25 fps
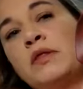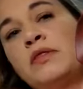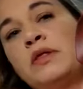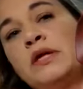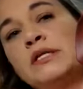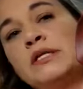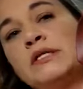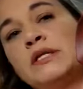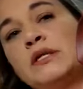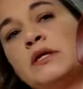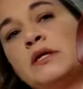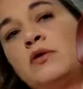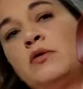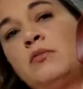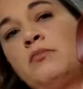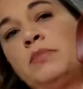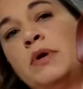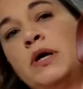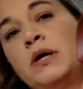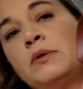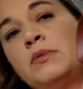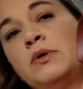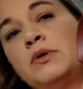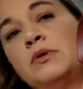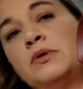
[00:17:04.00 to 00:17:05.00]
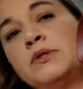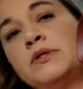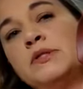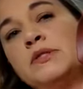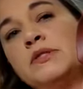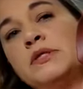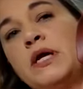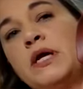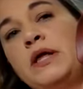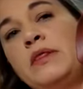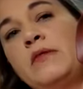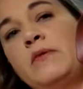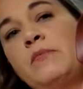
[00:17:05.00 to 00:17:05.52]
these little bubbles
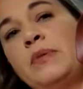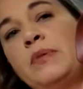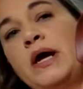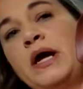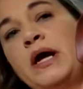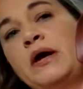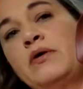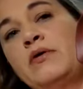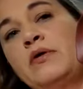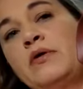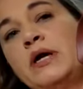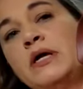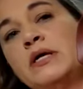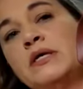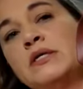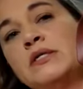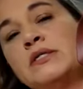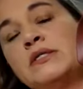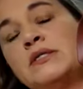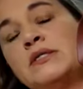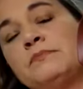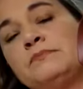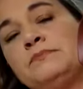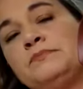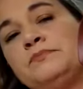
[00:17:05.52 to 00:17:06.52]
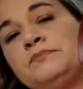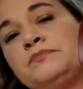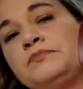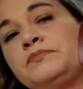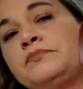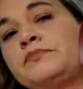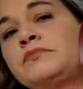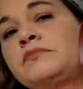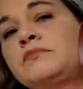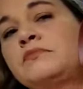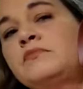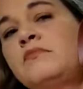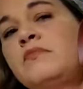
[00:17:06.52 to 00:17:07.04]
in the pancreas
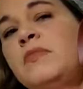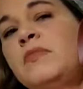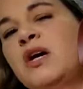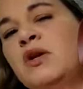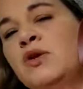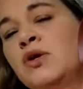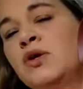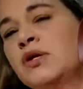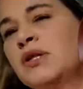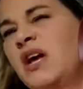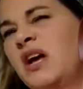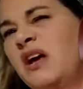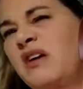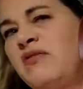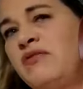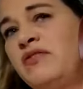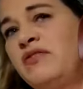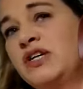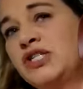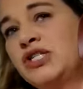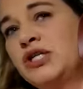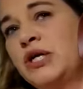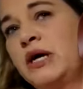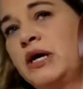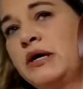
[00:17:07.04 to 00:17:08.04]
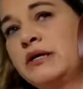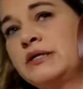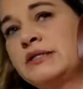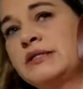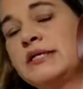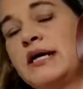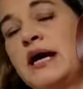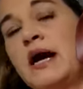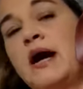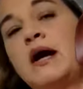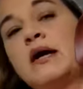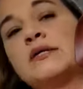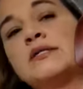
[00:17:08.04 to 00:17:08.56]
look like fish egg
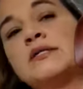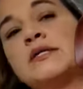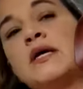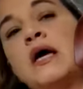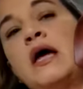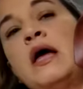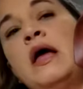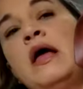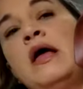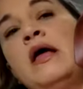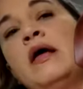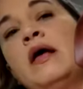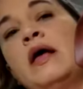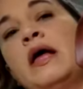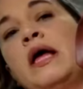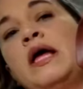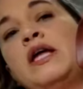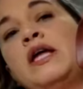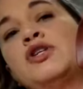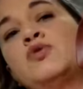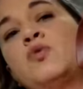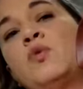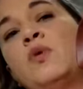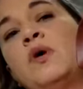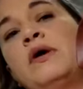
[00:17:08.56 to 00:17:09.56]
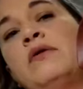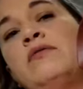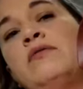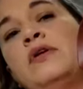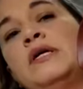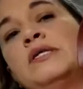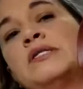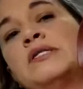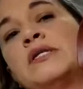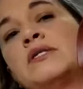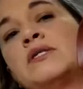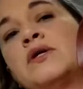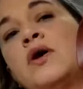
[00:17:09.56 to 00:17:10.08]
sacs. Each one of
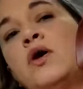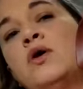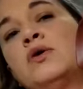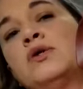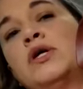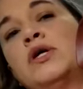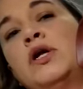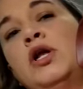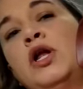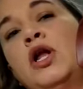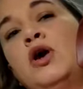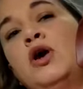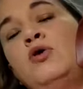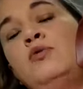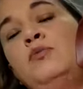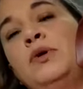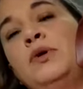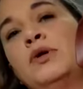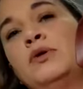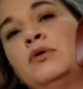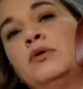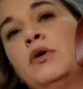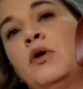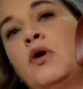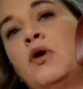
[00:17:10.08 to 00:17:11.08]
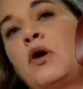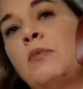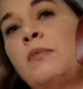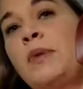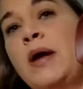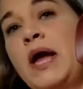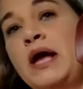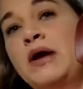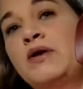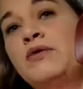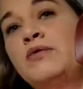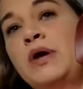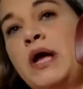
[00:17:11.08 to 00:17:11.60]
these is called a lobule or a
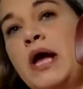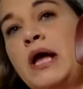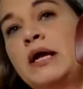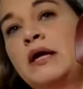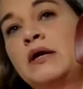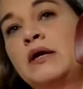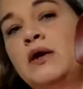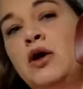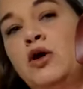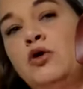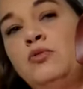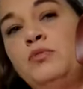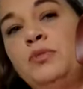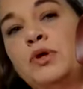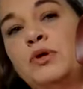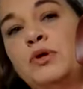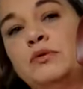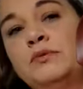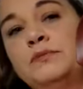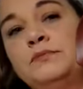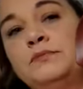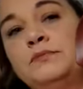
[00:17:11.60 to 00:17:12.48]
pancreatic lobule.